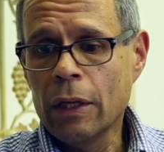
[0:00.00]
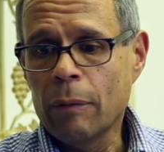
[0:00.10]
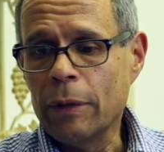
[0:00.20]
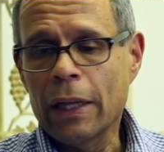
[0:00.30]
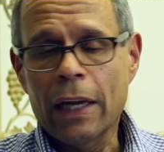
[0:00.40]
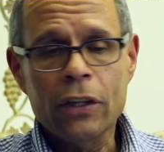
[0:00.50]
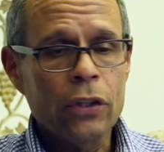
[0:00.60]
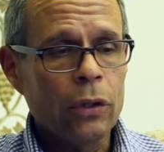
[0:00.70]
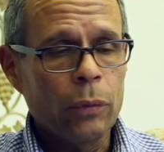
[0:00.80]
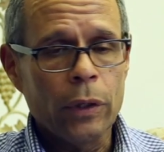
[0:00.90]

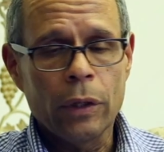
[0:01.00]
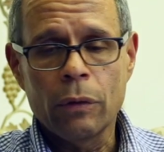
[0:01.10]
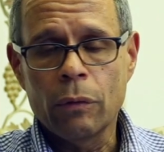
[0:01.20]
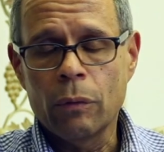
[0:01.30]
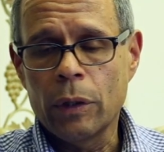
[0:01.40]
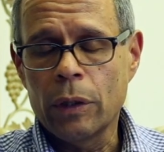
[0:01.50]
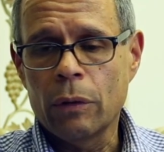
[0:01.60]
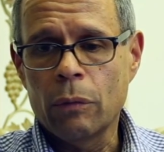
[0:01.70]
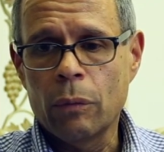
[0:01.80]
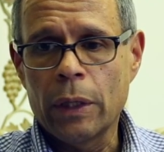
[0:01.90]
Last year
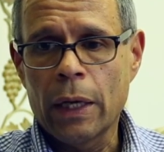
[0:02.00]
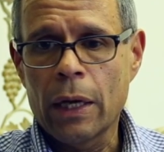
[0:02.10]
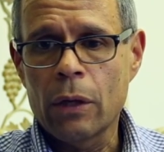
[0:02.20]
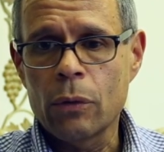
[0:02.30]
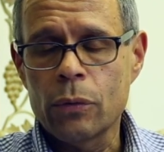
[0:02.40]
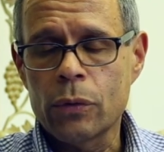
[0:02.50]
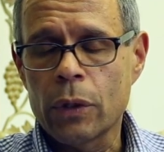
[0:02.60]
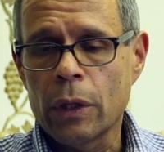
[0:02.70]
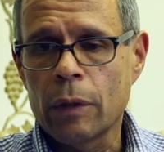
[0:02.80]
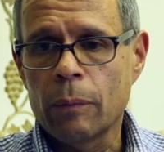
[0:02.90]
we housed.
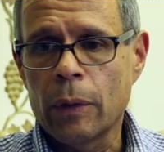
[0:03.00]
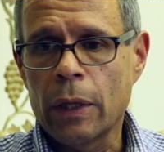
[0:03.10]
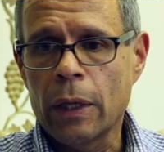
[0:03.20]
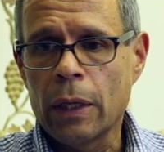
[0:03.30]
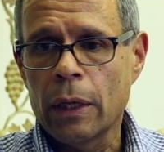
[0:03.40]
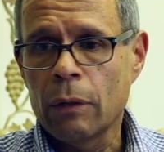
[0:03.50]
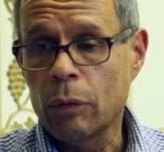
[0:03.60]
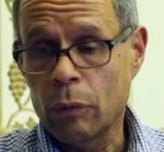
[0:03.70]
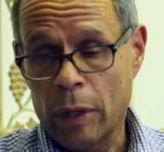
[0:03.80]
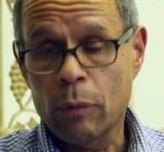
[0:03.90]

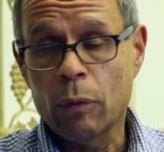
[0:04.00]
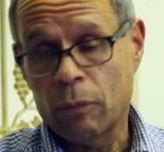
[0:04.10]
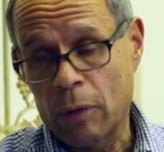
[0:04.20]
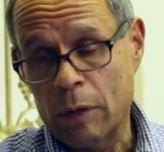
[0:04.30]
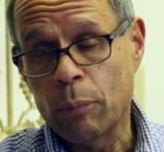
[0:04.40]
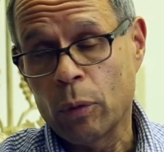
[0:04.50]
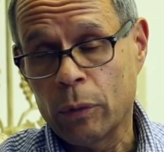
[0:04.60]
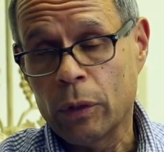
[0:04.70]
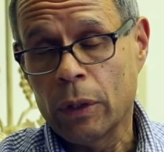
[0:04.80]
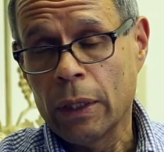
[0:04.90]
We were able to find
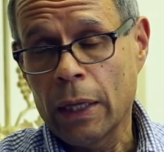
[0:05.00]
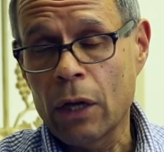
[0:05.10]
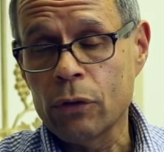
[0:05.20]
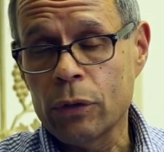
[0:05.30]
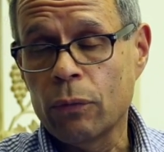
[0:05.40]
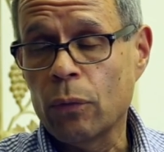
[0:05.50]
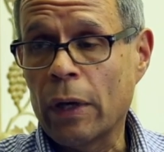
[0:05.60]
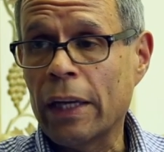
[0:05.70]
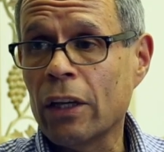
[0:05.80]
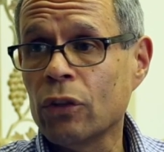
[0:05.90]
permanent housing for
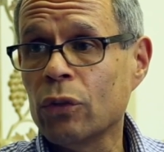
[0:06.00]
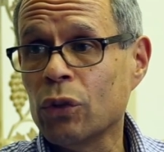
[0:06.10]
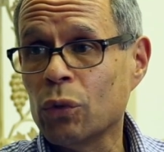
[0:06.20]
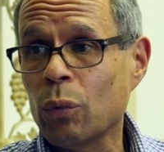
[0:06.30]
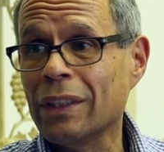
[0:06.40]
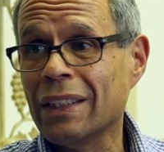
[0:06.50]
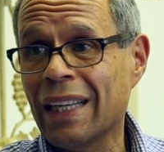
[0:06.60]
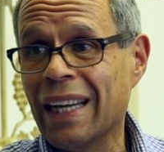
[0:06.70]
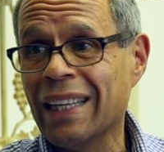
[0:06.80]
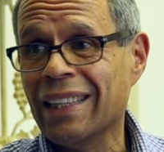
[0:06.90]

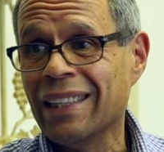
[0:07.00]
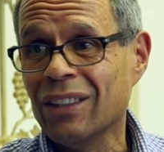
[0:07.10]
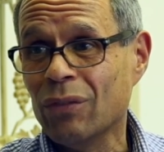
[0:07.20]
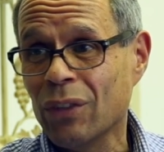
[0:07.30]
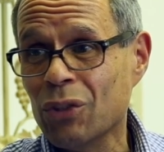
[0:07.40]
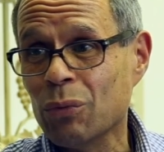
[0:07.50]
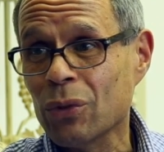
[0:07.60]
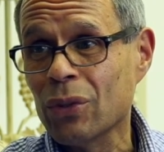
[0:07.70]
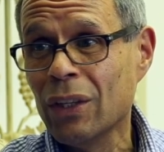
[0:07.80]
828 individuals.